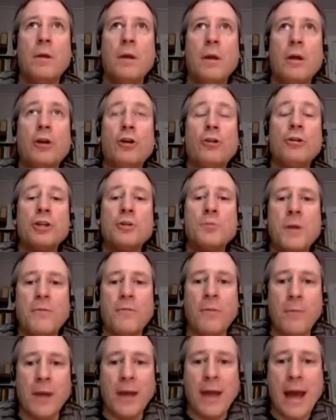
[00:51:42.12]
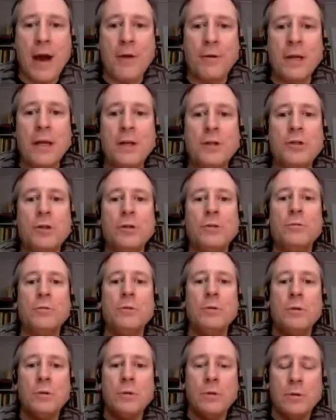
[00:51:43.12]
encouragement from the county to
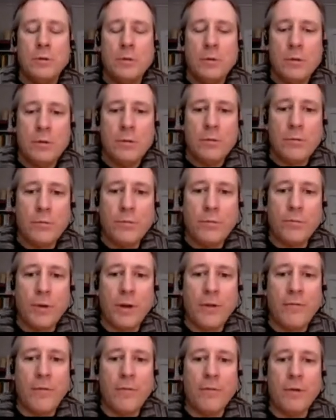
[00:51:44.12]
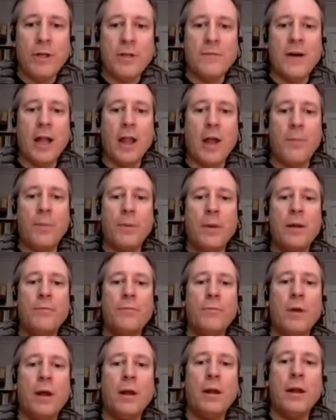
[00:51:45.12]
redevelop
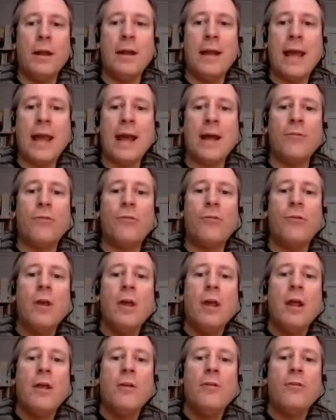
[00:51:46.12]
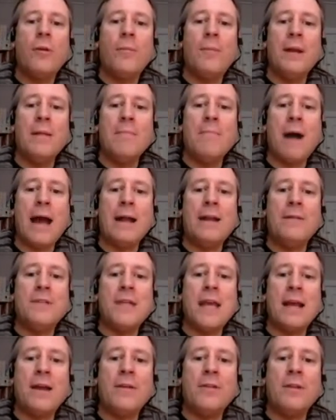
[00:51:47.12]
and enhance, somebody might have
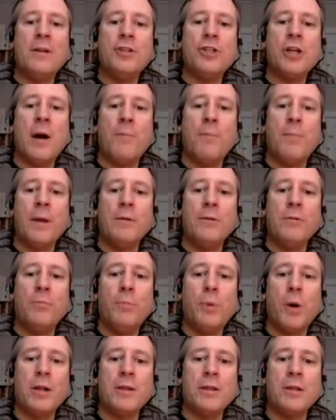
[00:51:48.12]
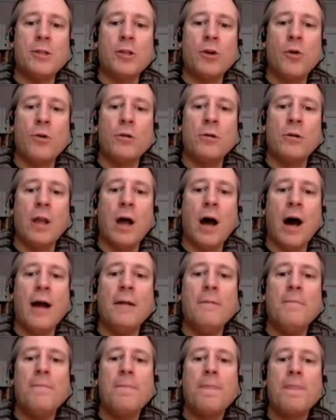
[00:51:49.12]
taken the jump and bought this corner
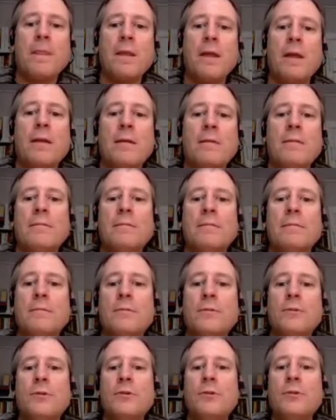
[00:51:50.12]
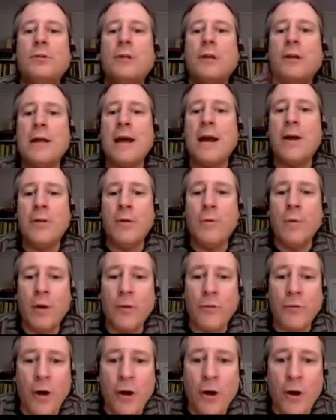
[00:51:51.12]
lot, tear down the
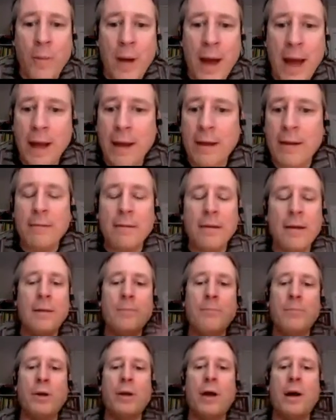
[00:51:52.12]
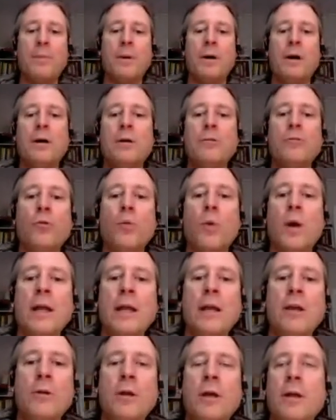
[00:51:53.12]
Wells Fargo Bank, and put up a
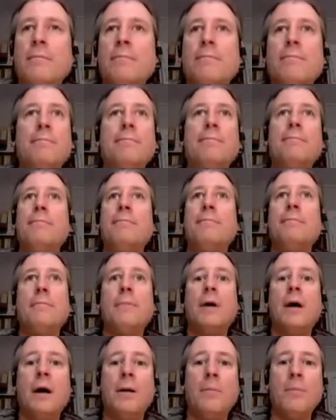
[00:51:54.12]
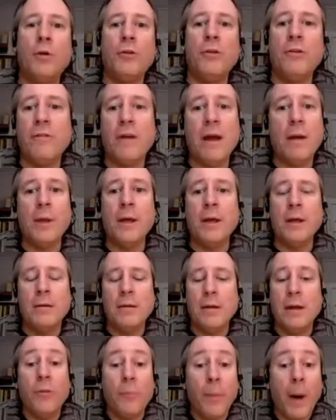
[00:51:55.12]
20-unit multifamily.
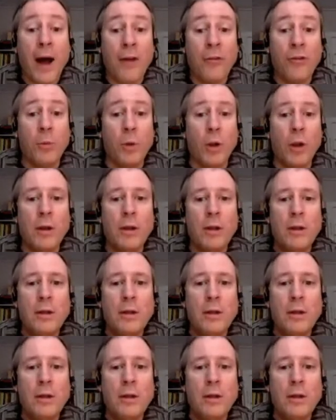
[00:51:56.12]
It's possible.